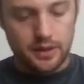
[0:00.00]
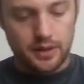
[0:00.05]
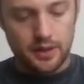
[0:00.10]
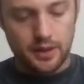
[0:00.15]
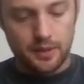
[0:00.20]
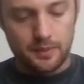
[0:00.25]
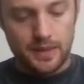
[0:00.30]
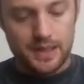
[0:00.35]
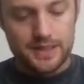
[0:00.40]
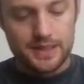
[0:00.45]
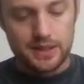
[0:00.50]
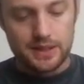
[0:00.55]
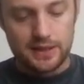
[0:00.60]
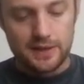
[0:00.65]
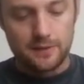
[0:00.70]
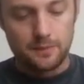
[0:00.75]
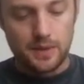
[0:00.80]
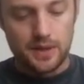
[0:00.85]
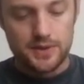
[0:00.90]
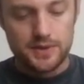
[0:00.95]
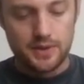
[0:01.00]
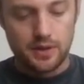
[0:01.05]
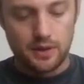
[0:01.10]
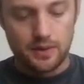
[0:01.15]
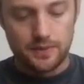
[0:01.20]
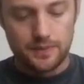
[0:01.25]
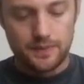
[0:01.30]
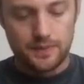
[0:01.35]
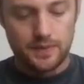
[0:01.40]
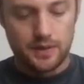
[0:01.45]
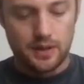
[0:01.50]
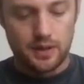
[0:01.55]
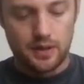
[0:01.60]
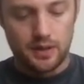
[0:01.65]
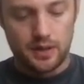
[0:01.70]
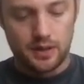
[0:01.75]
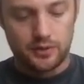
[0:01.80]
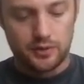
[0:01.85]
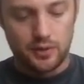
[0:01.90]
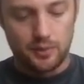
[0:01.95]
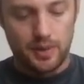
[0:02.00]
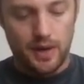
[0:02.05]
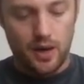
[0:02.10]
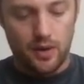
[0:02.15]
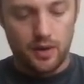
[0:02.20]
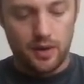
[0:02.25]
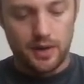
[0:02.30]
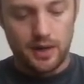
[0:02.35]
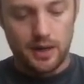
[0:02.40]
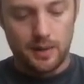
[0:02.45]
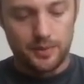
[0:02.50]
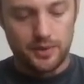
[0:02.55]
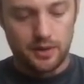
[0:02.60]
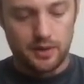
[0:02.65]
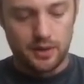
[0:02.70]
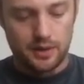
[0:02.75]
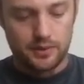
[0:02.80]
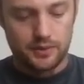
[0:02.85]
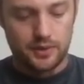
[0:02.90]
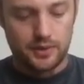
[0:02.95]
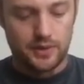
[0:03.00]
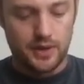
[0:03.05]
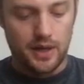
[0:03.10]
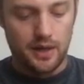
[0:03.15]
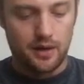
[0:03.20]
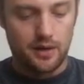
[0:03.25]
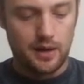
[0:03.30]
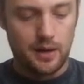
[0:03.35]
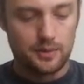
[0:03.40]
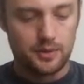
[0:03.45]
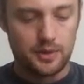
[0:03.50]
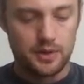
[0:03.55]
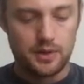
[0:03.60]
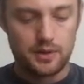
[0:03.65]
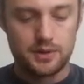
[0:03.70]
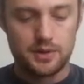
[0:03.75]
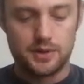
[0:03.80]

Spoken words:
I did leave myself an extra power adapter and extra SATA adapter